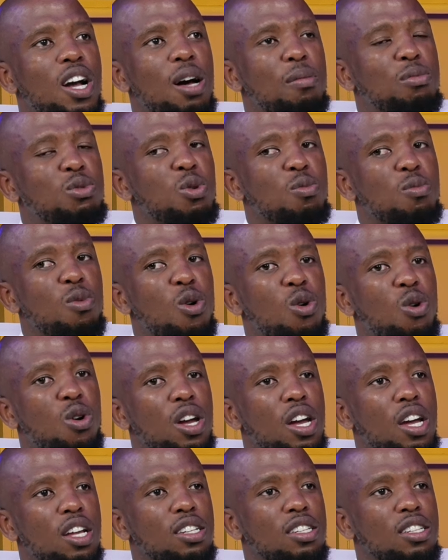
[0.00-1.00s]
tomorrow
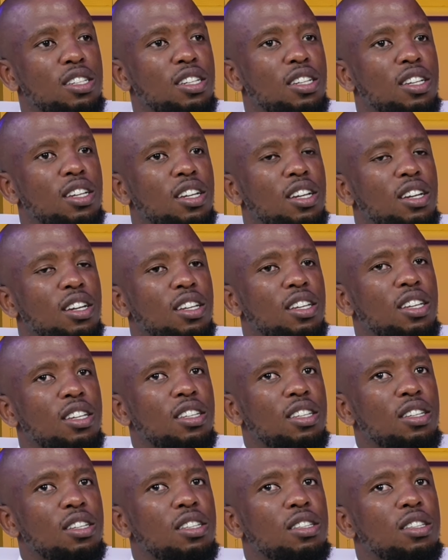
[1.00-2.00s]
and
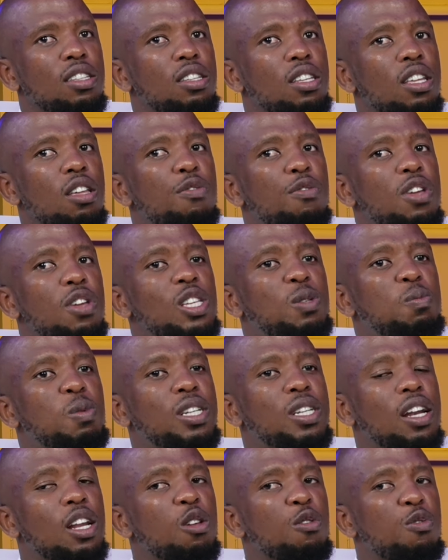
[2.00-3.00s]
if
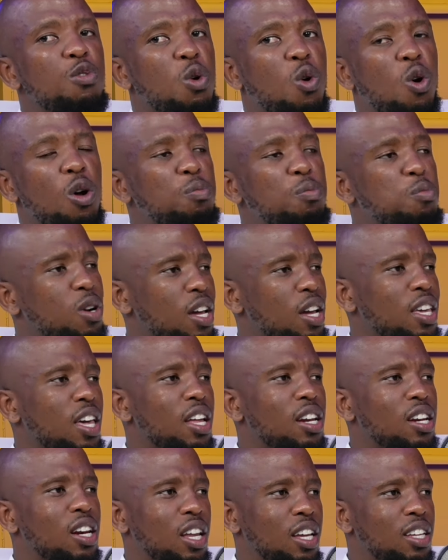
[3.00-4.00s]
especially if you got born
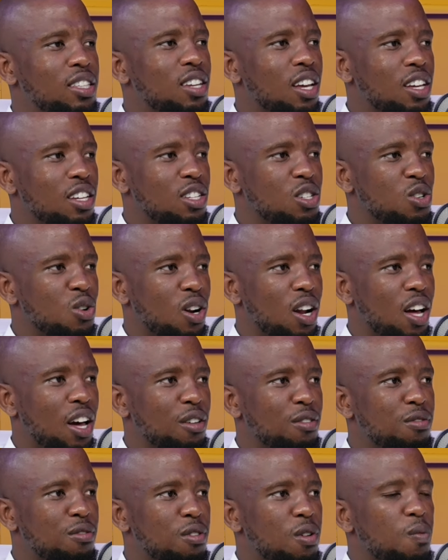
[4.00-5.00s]
again later in your
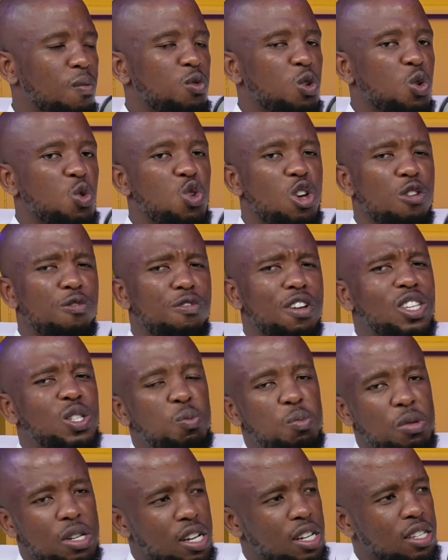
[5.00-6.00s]
life, mm. you have
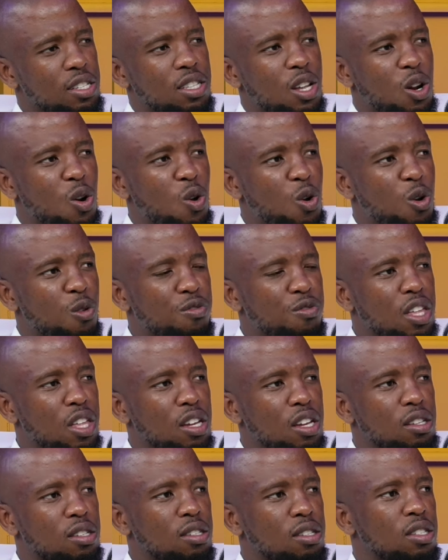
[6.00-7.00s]
experienced a lot of
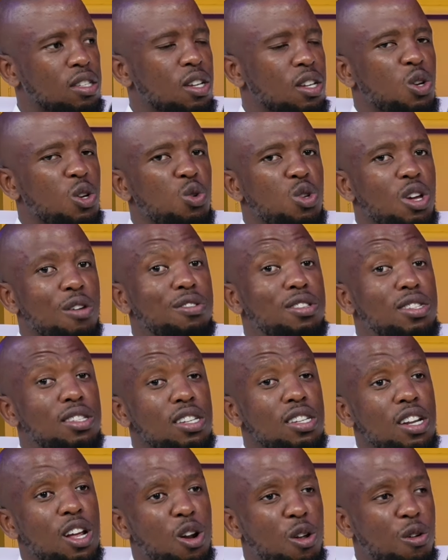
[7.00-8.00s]
things, you have
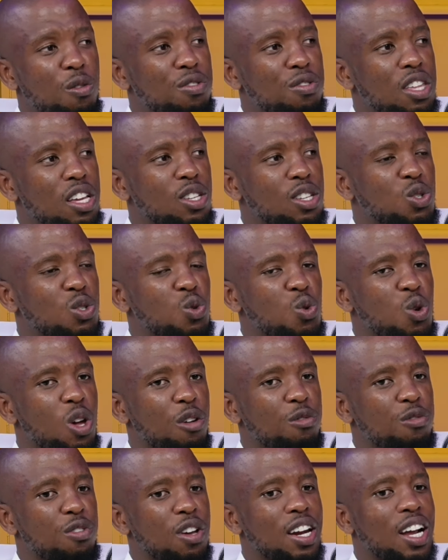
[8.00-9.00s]
seen a lot of things, you have
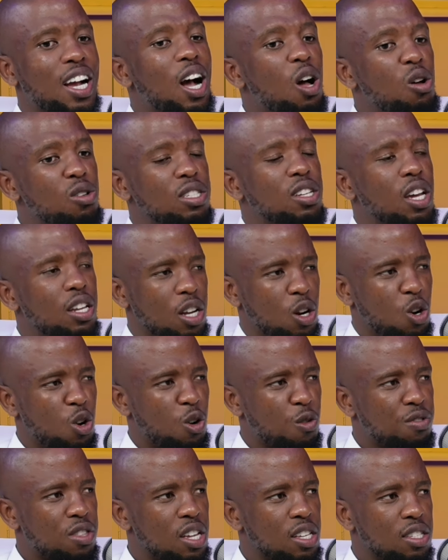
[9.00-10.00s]
encountered a lot of
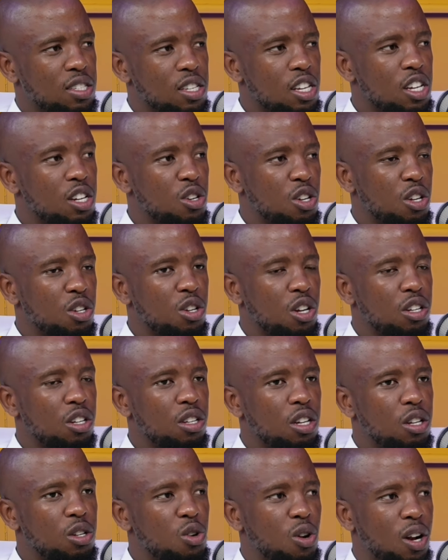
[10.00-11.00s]
things in, mm. in, in,
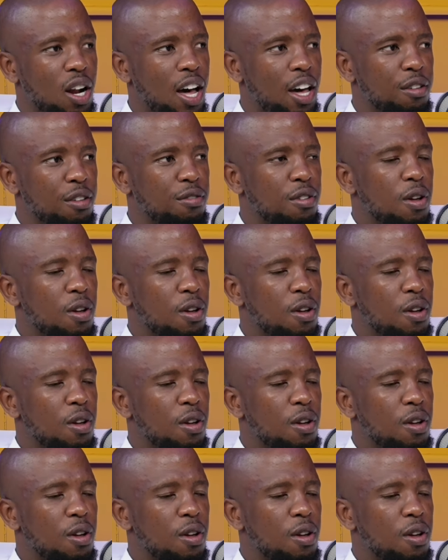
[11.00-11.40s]
in, your life.